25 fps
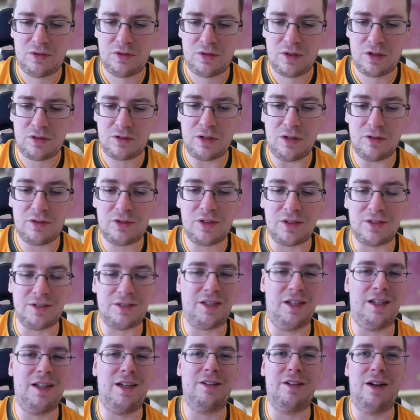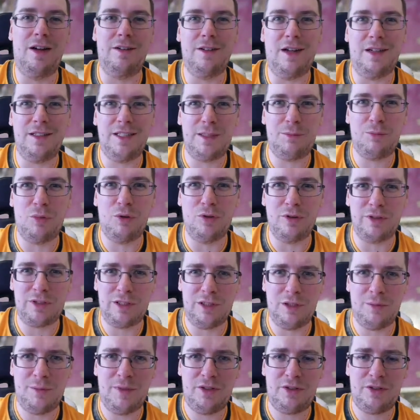I was trying, sorry, I just paused a
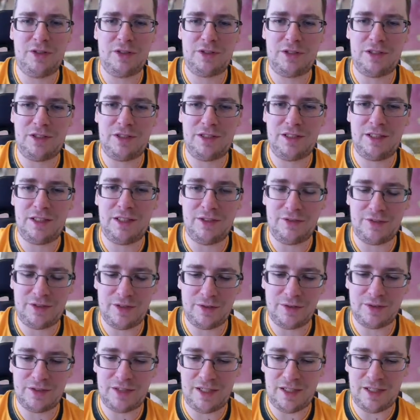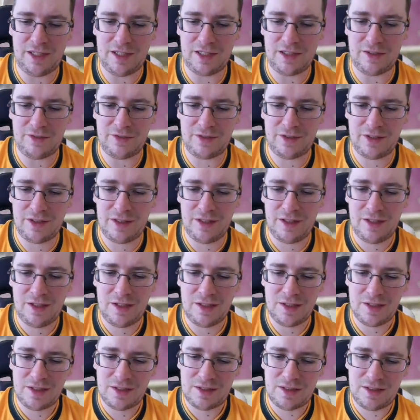little bit just to see if there was any kind of
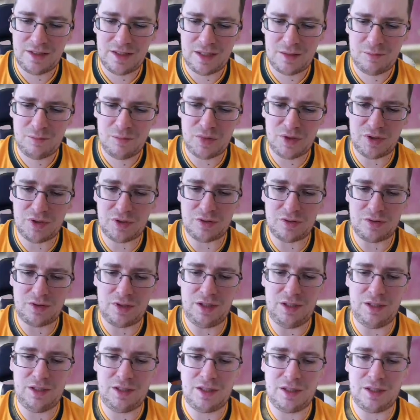numbers on these